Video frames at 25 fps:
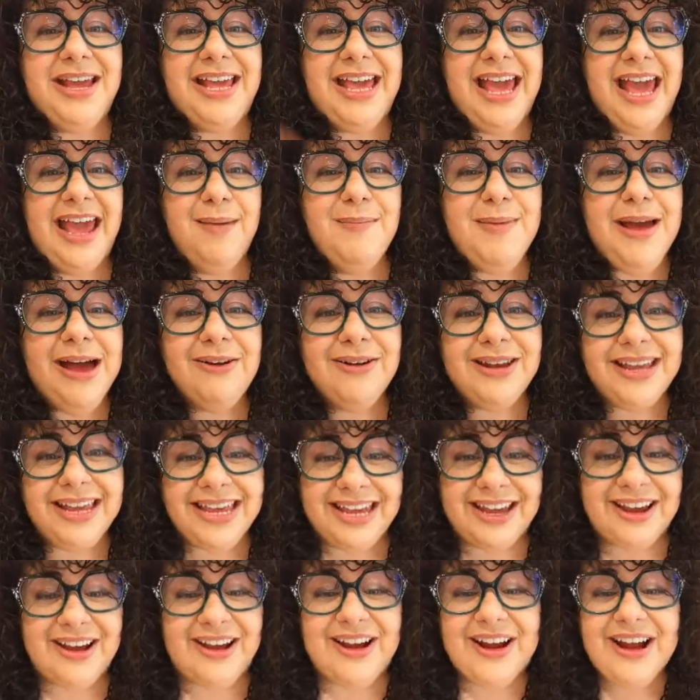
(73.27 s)
Came out
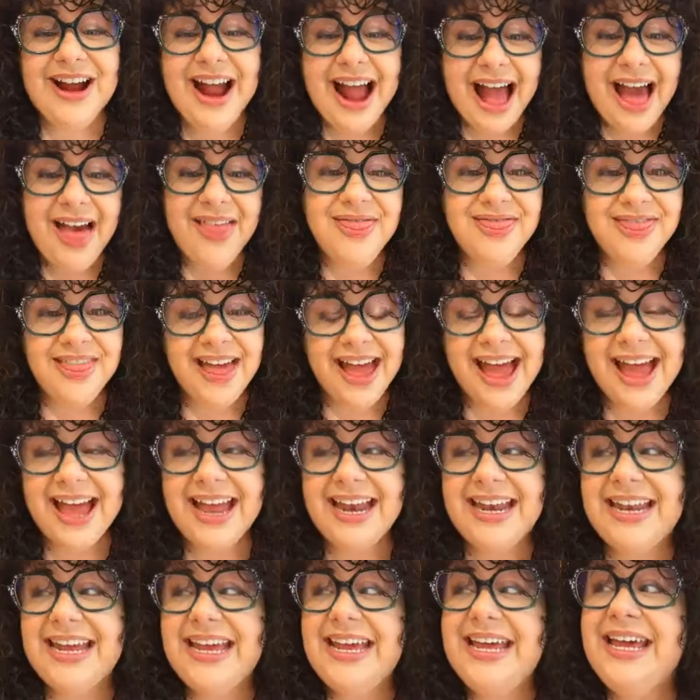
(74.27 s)
here and
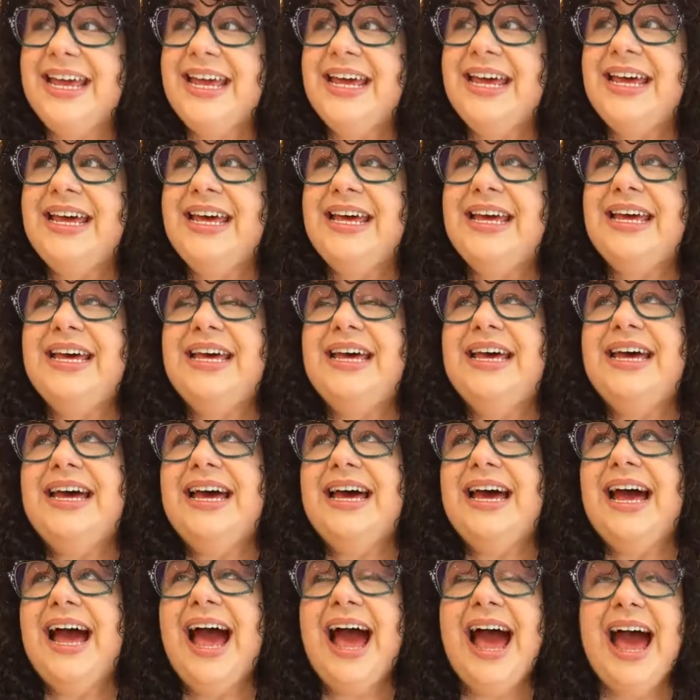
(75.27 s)
then
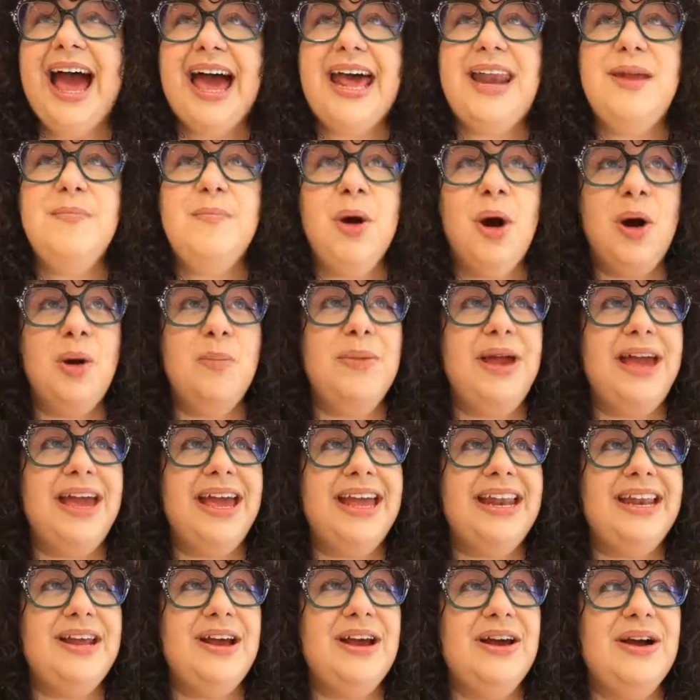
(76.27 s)
had a
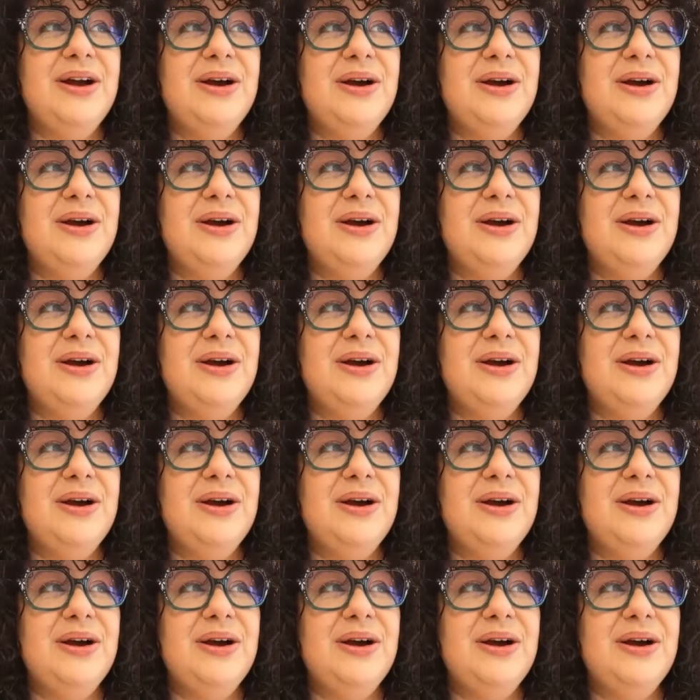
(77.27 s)
moment,